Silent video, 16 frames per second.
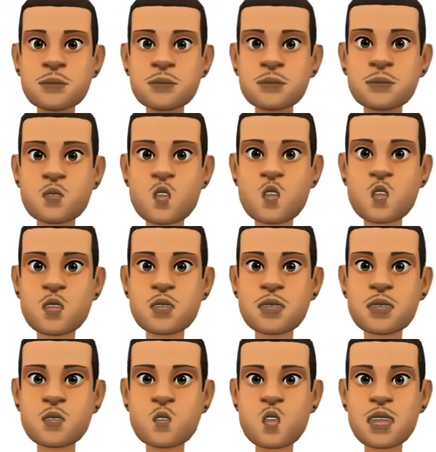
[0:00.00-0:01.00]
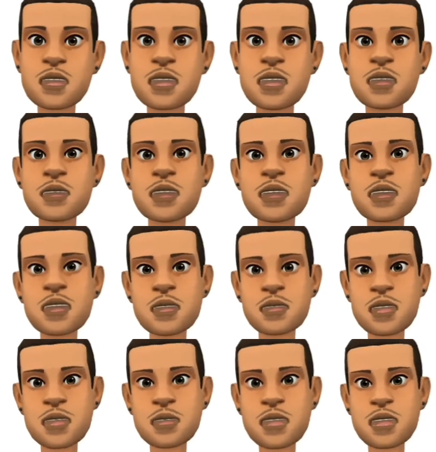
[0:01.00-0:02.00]
Their goal is to preserve
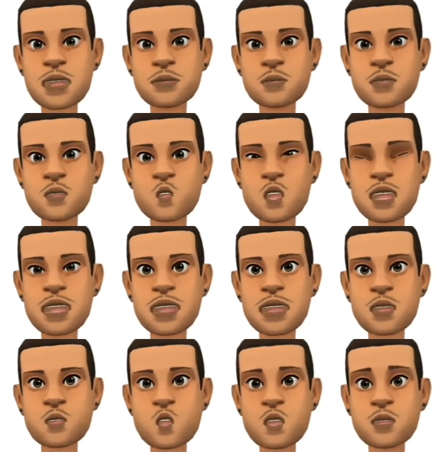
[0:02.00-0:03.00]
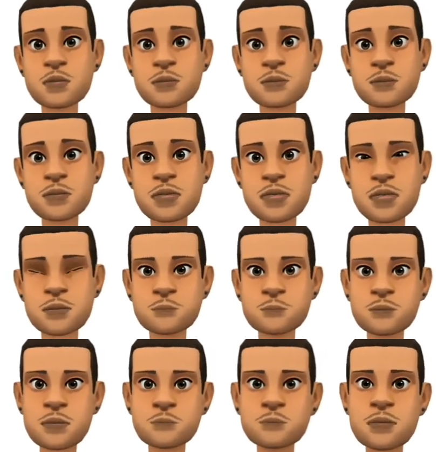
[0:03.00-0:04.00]
the ANC at all costs, even if it
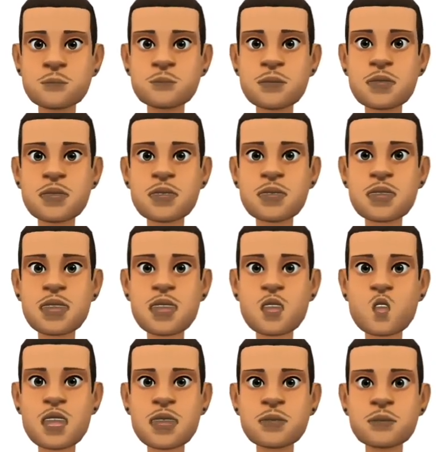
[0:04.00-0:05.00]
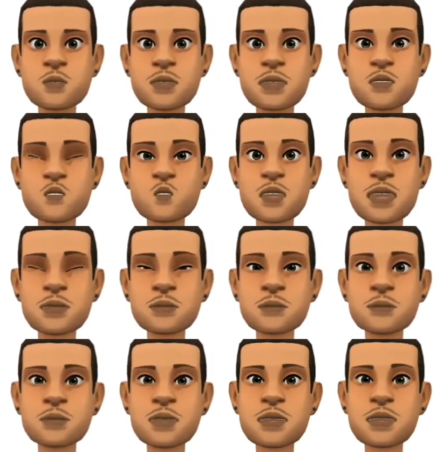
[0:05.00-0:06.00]
means doing it at the expense
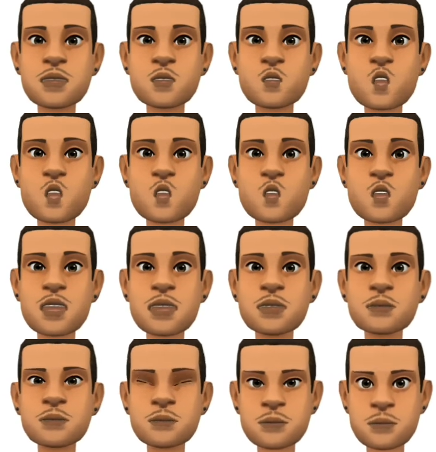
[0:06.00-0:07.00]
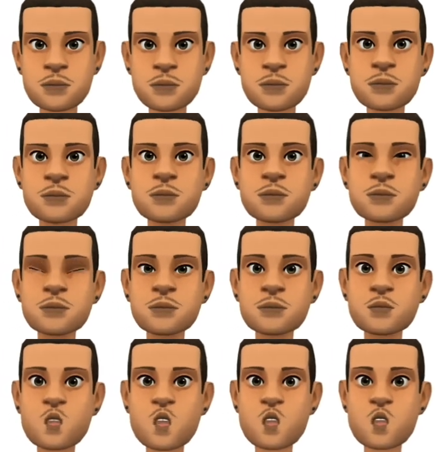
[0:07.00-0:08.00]
of the poor.
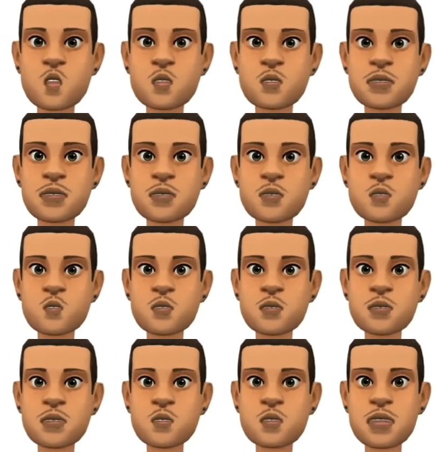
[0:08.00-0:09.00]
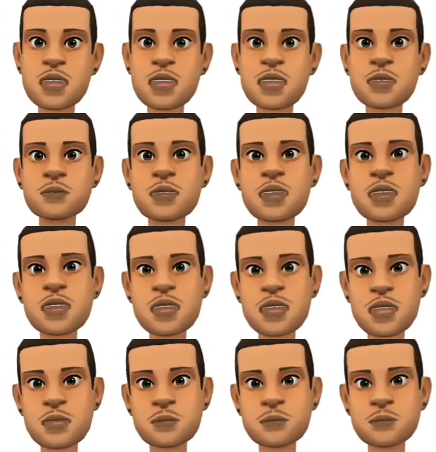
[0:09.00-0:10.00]
So what we need is a multi-party
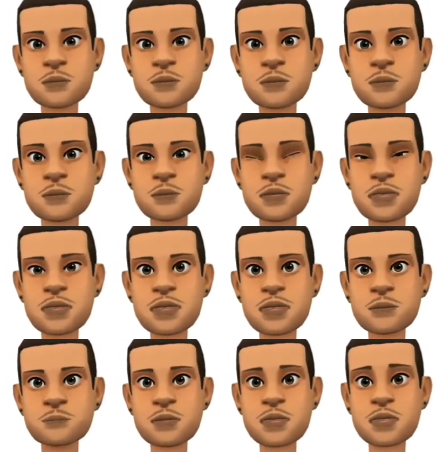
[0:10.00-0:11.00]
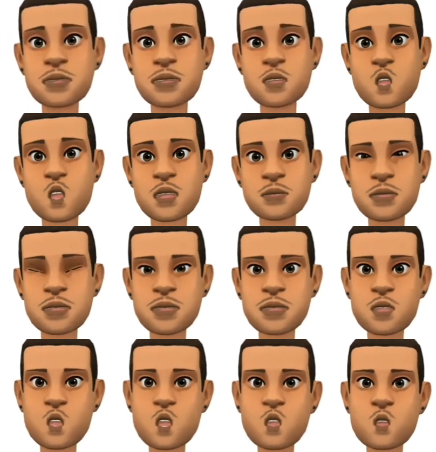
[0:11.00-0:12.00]
cabinet chosen on the basis
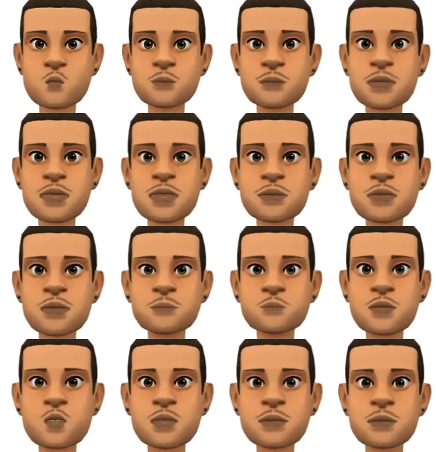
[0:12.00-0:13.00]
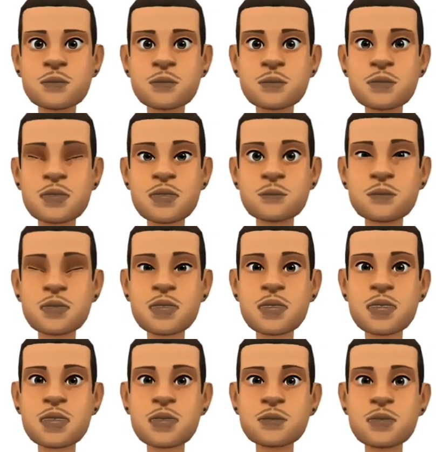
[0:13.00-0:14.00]
of competency and a real
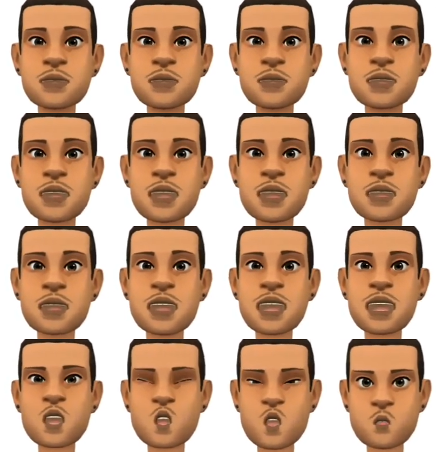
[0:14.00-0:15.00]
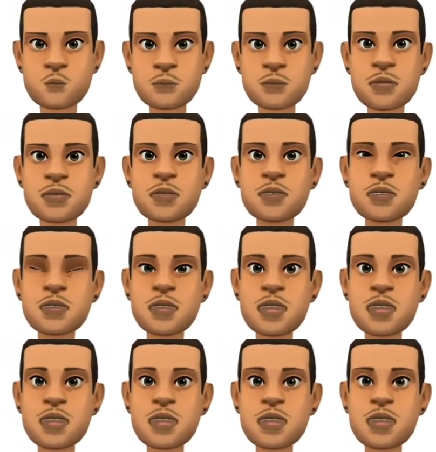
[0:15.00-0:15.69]
passion for a particular portfolio.